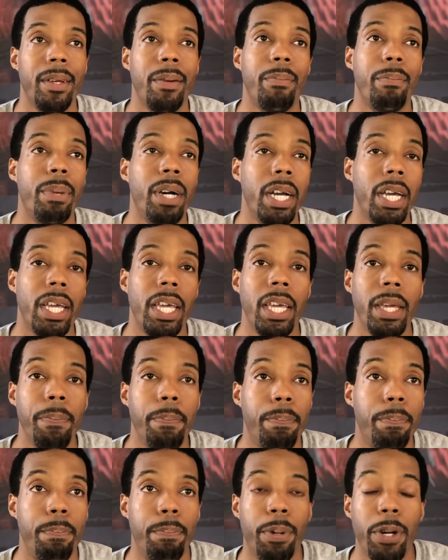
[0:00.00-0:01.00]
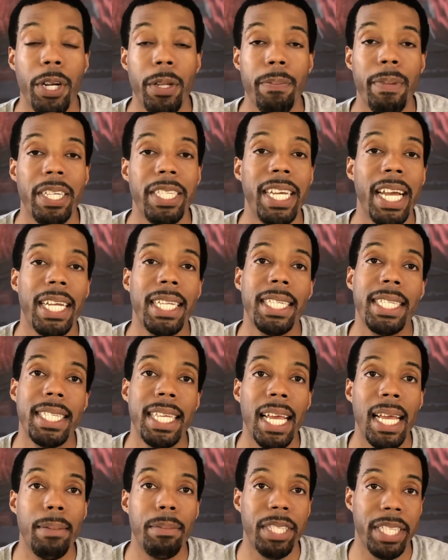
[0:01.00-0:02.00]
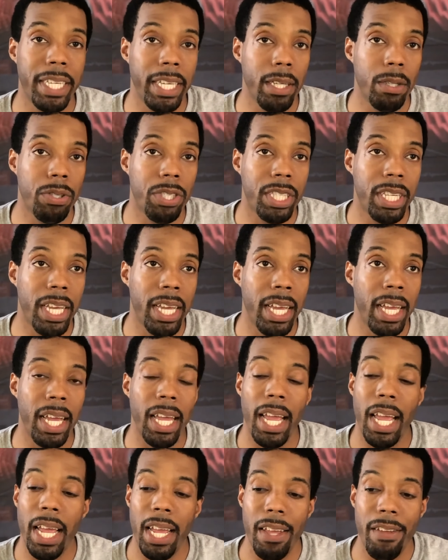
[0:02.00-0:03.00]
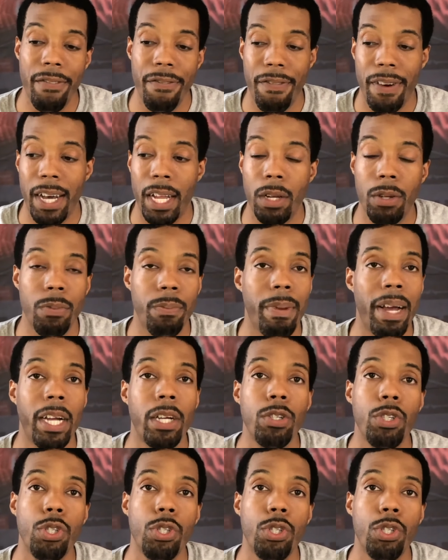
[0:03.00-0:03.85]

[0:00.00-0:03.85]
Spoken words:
But he pretty much had the same skill set, and he followed Michael